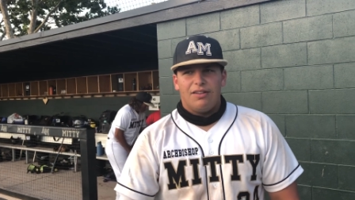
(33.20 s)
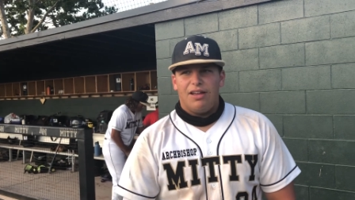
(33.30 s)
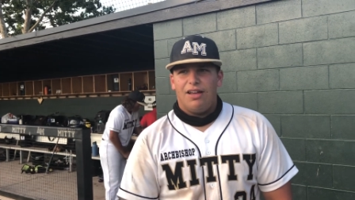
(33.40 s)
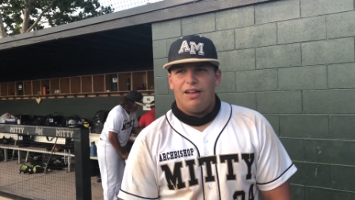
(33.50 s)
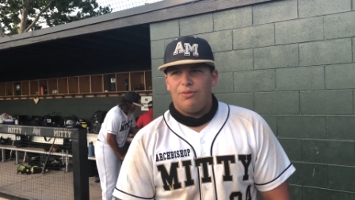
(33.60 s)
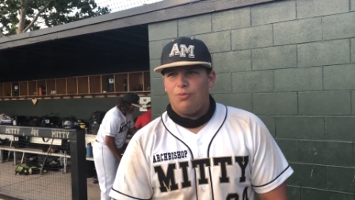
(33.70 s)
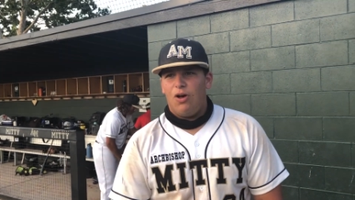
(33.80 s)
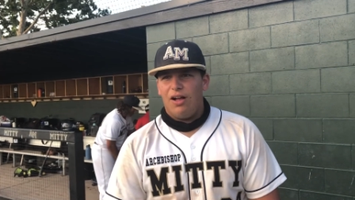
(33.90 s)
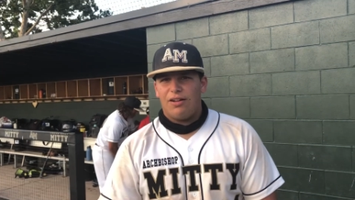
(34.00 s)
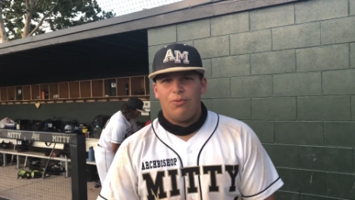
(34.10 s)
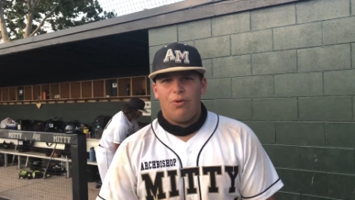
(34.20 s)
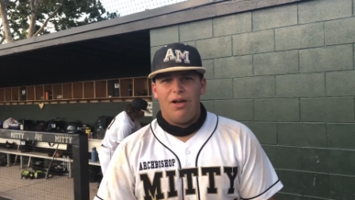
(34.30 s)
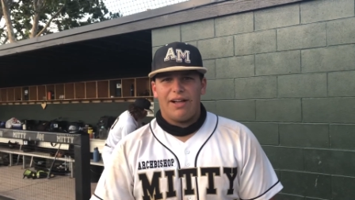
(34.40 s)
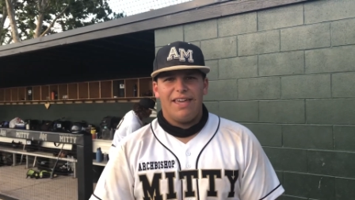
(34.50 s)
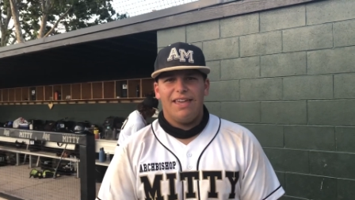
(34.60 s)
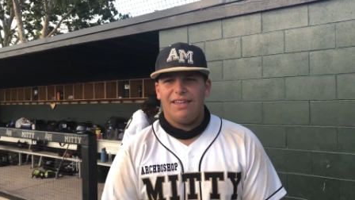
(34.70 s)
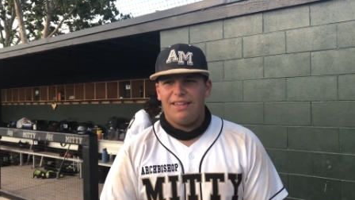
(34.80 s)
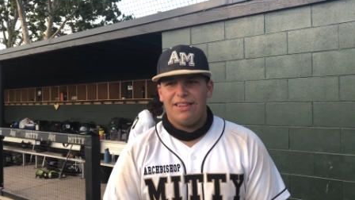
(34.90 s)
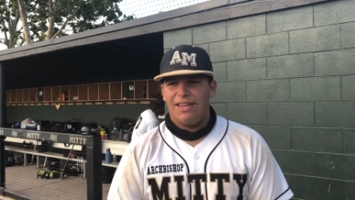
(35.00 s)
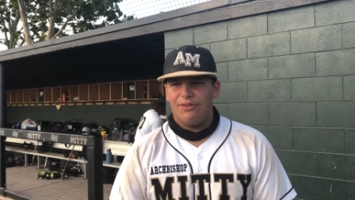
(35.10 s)
uh, walk, walk, hit,
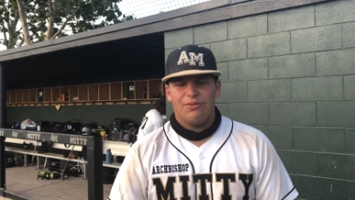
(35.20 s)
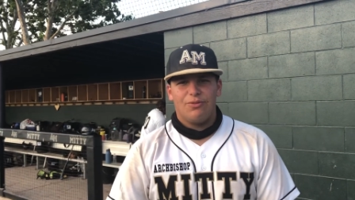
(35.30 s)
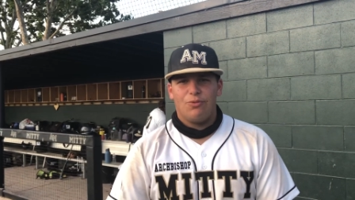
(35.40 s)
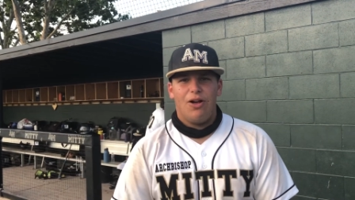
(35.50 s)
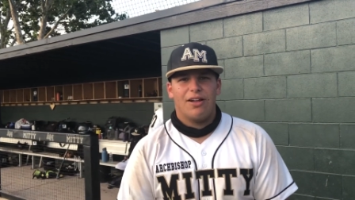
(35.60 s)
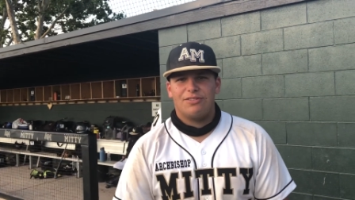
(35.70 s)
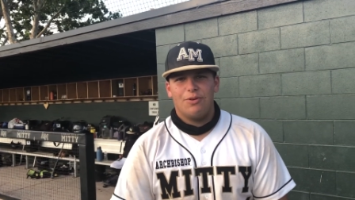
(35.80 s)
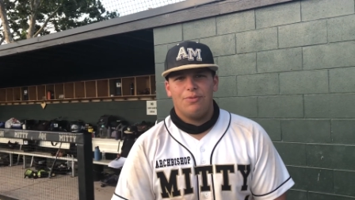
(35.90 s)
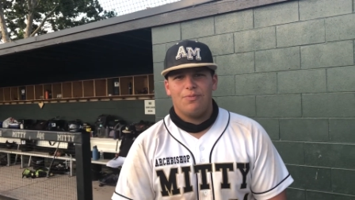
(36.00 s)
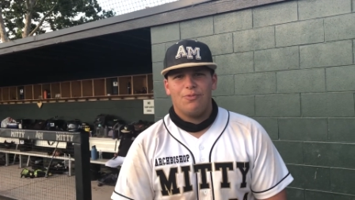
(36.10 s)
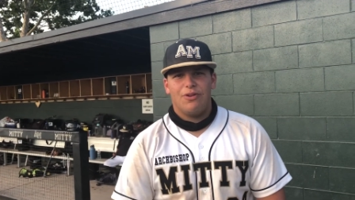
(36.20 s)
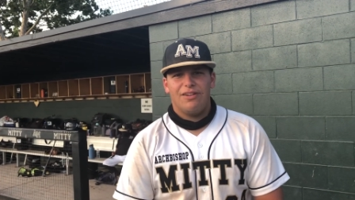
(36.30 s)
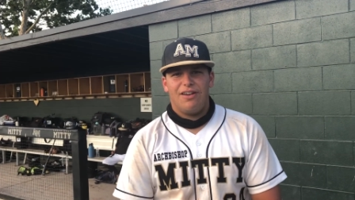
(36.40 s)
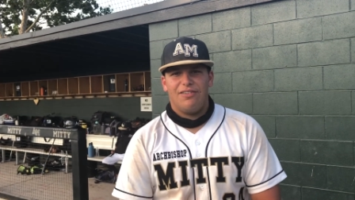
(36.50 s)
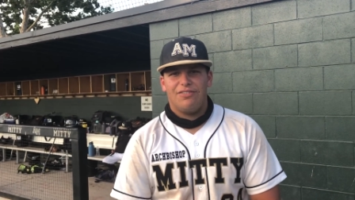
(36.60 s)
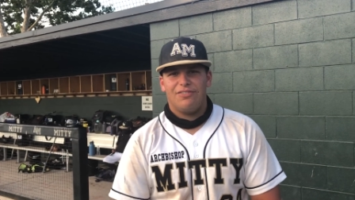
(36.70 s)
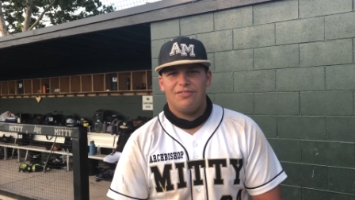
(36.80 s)
and then walk. So we won it off.